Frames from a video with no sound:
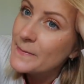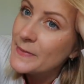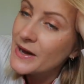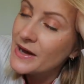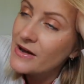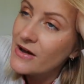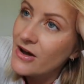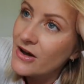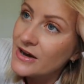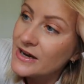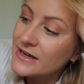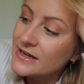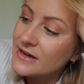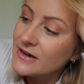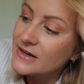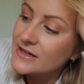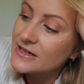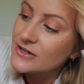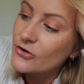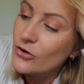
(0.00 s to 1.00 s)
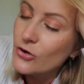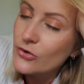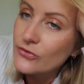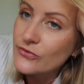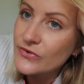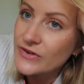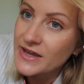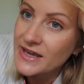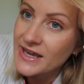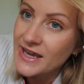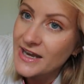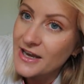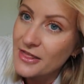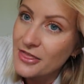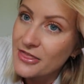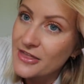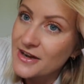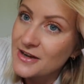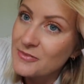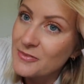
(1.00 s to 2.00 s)
But I like coffee in a
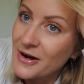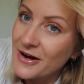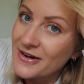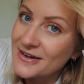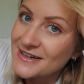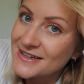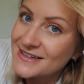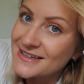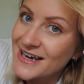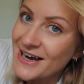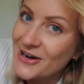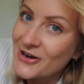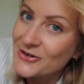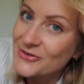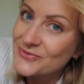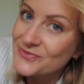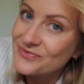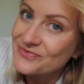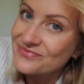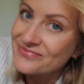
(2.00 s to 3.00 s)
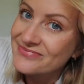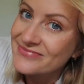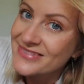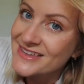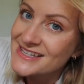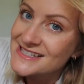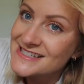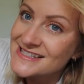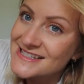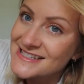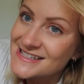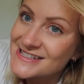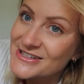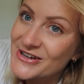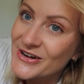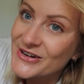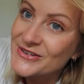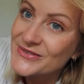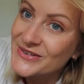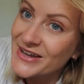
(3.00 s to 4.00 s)
thin mug. Now, this is a
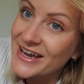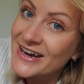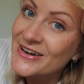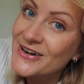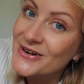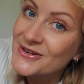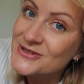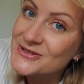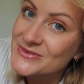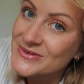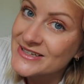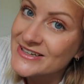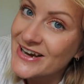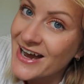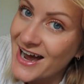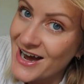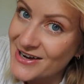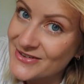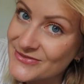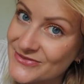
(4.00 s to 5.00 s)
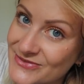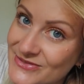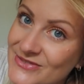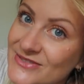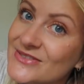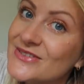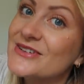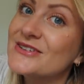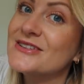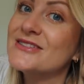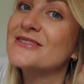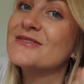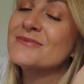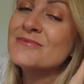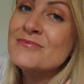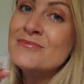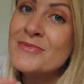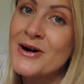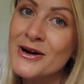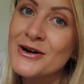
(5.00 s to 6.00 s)
sign of getting old when you have
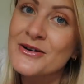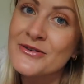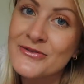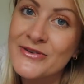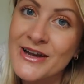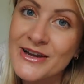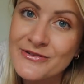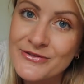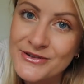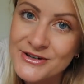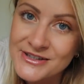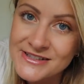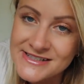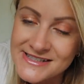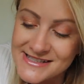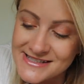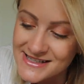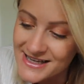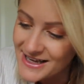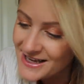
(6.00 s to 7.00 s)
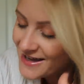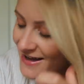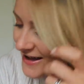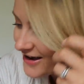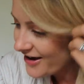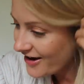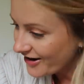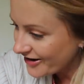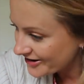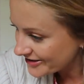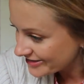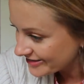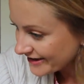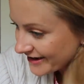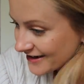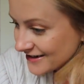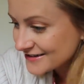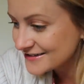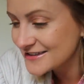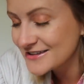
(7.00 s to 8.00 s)
mug favourites, I
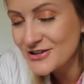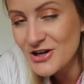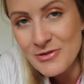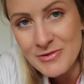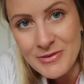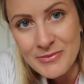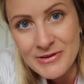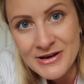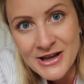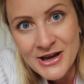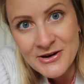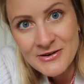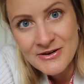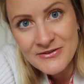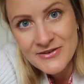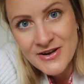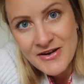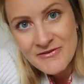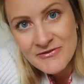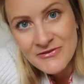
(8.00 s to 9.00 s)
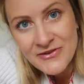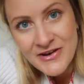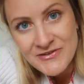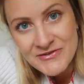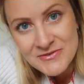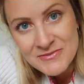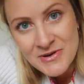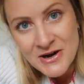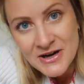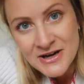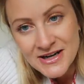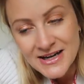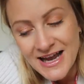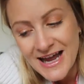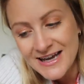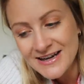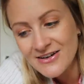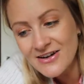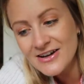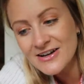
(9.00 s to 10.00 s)
think. Comment below if you have a favourite mug.
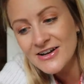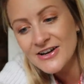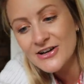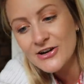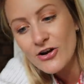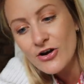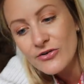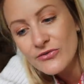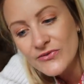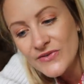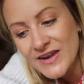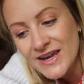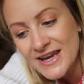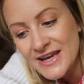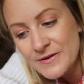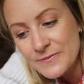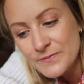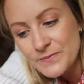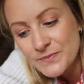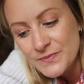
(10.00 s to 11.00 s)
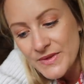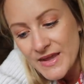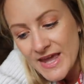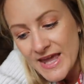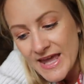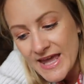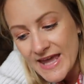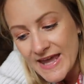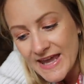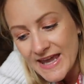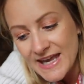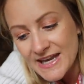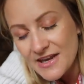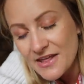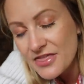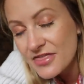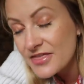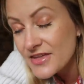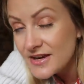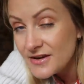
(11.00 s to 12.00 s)
And I like coffee in
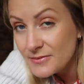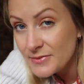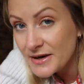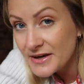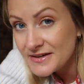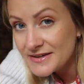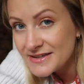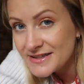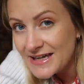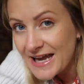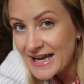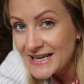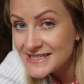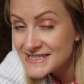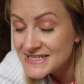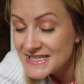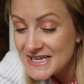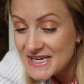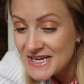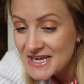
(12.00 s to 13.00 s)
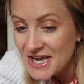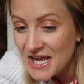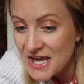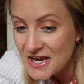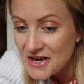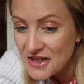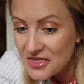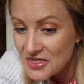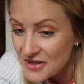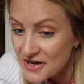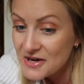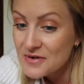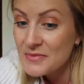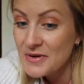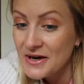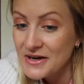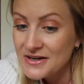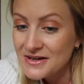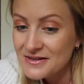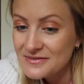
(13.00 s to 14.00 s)
a thin mug and tea in a thick
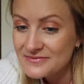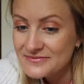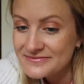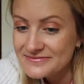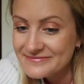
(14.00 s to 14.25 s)
mug.